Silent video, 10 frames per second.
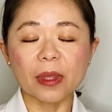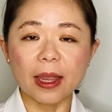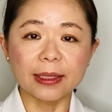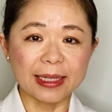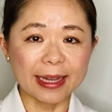
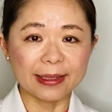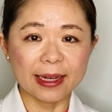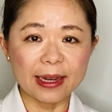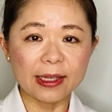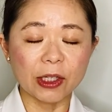a
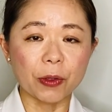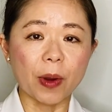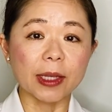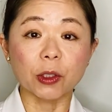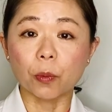dentist who
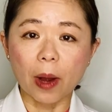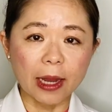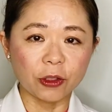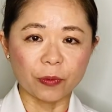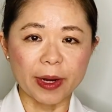has
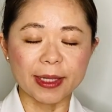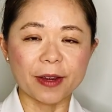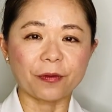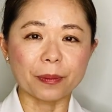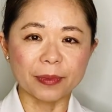
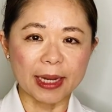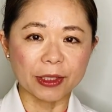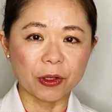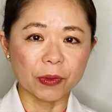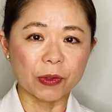graduated from
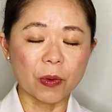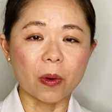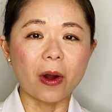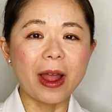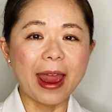dental
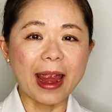school.